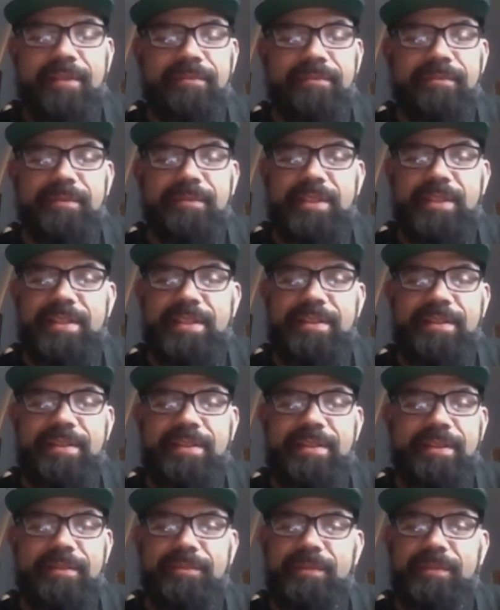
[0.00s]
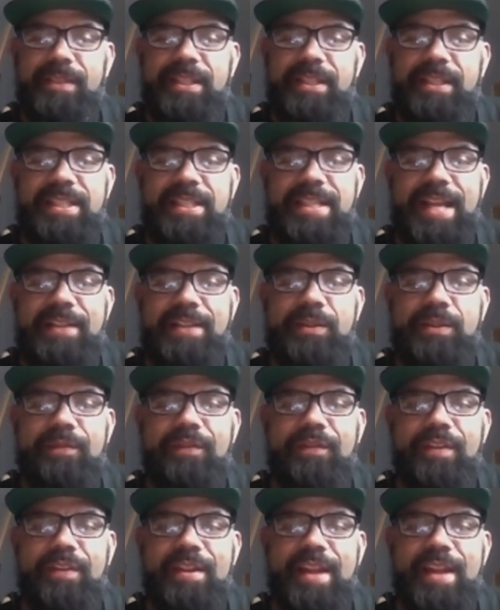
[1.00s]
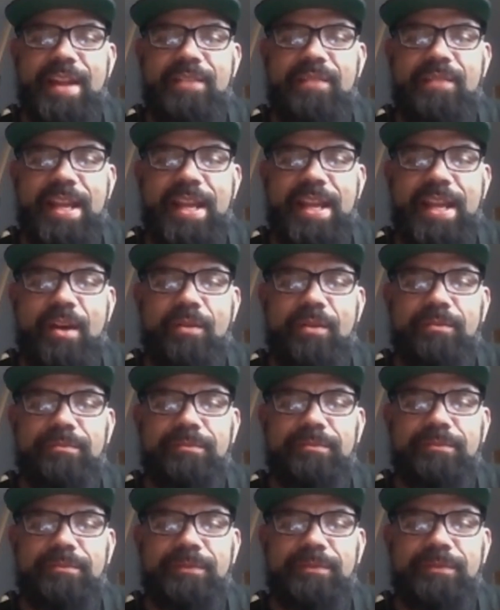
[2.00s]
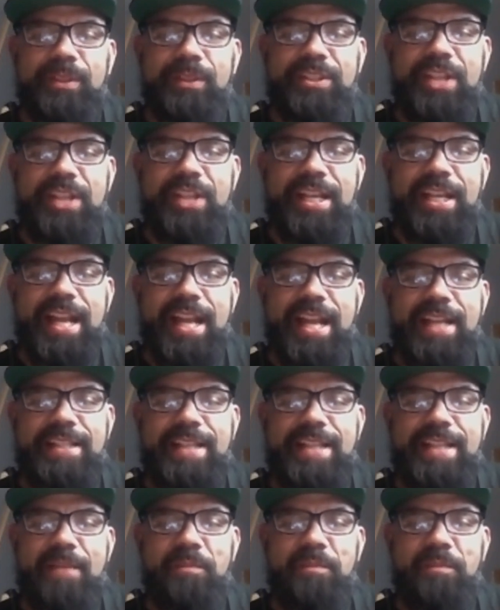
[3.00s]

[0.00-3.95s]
just stay tuned for the next video. We'll check you next time.